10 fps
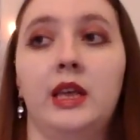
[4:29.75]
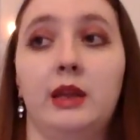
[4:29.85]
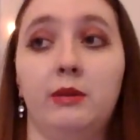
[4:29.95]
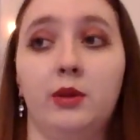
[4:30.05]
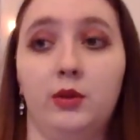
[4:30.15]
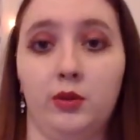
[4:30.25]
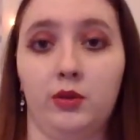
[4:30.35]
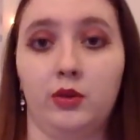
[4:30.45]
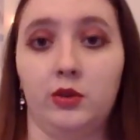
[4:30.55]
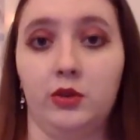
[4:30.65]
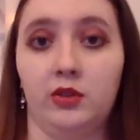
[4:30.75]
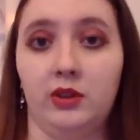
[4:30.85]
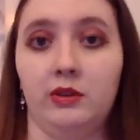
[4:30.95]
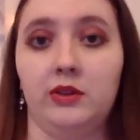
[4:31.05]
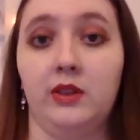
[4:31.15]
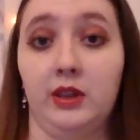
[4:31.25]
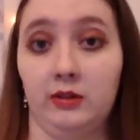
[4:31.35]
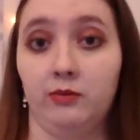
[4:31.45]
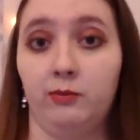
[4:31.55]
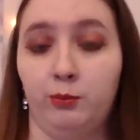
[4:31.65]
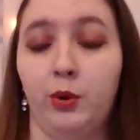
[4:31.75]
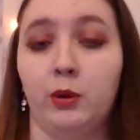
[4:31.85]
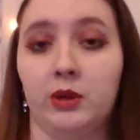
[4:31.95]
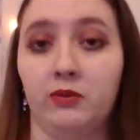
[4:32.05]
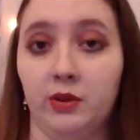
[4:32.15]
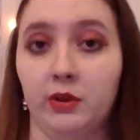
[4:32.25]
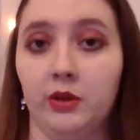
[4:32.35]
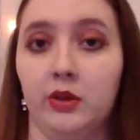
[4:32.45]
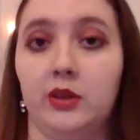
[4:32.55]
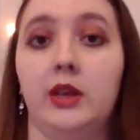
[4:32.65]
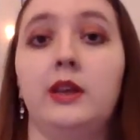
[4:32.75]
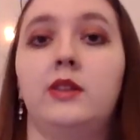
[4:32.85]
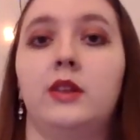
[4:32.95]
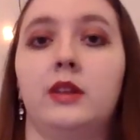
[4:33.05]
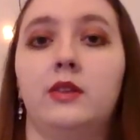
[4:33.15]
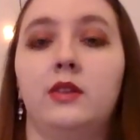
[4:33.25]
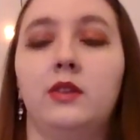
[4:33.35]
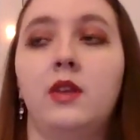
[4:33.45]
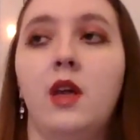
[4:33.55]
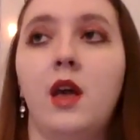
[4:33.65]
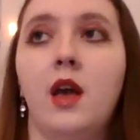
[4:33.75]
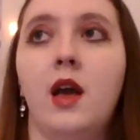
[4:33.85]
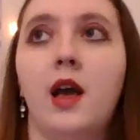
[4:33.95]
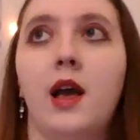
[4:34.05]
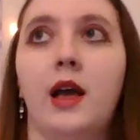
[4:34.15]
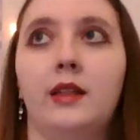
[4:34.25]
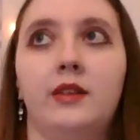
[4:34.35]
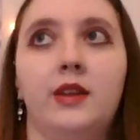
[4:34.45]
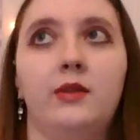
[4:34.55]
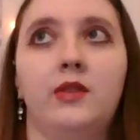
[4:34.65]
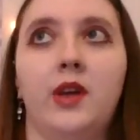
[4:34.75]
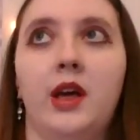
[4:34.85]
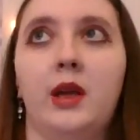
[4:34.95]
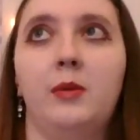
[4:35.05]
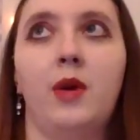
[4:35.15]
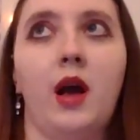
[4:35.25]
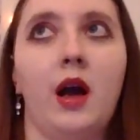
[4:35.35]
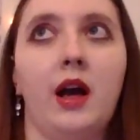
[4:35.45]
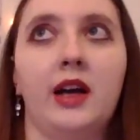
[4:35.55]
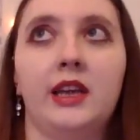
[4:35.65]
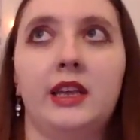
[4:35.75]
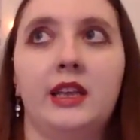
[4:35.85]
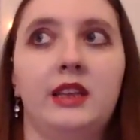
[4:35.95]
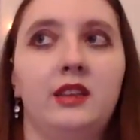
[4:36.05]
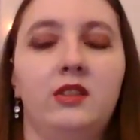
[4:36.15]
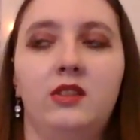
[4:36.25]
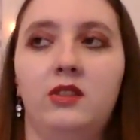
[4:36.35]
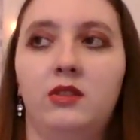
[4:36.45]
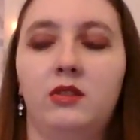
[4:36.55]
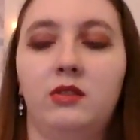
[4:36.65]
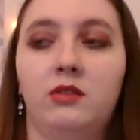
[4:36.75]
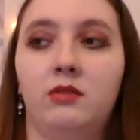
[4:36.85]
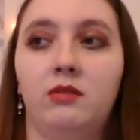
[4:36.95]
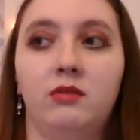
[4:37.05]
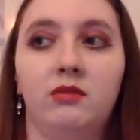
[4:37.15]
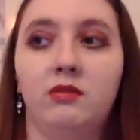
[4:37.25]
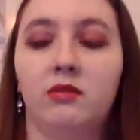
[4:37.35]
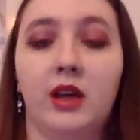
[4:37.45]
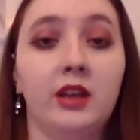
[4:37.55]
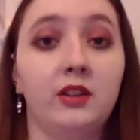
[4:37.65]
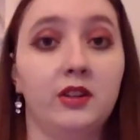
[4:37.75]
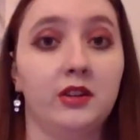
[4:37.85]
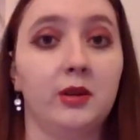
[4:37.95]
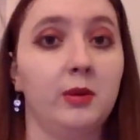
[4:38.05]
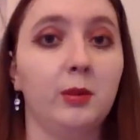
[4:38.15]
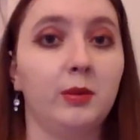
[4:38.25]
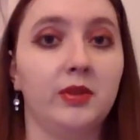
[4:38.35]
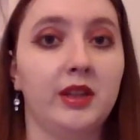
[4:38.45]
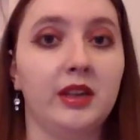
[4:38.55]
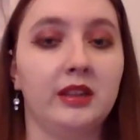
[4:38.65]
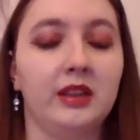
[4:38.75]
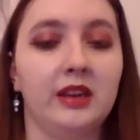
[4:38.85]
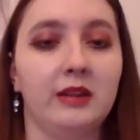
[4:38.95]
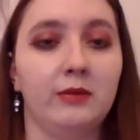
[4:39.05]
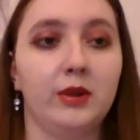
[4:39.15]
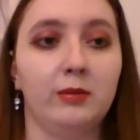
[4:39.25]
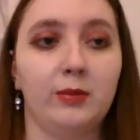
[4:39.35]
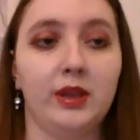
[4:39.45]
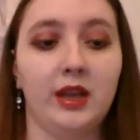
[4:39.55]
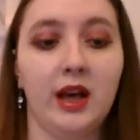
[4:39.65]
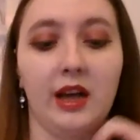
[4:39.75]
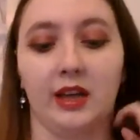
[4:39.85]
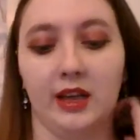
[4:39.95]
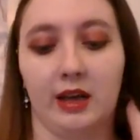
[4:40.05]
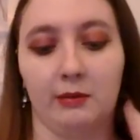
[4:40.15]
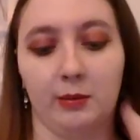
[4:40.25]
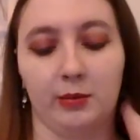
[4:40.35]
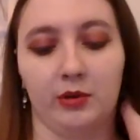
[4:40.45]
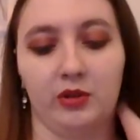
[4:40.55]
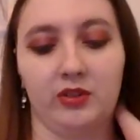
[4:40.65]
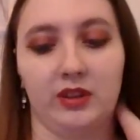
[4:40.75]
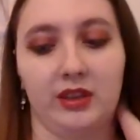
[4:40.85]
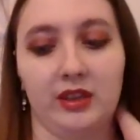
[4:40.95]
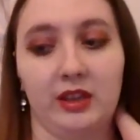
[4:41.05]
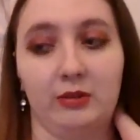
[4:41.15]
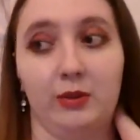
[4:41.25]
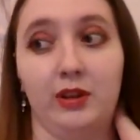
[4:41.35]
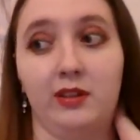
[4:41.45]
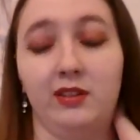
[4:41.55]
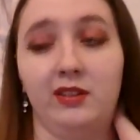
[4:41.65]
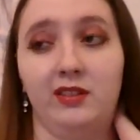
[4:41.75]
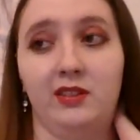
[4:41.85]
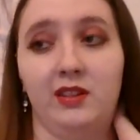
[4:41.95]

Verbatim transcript: even though those are good theories and probably very good guesses, at the same time, I I couldn't come up with anything. With me, I, I remember just thinking like, well,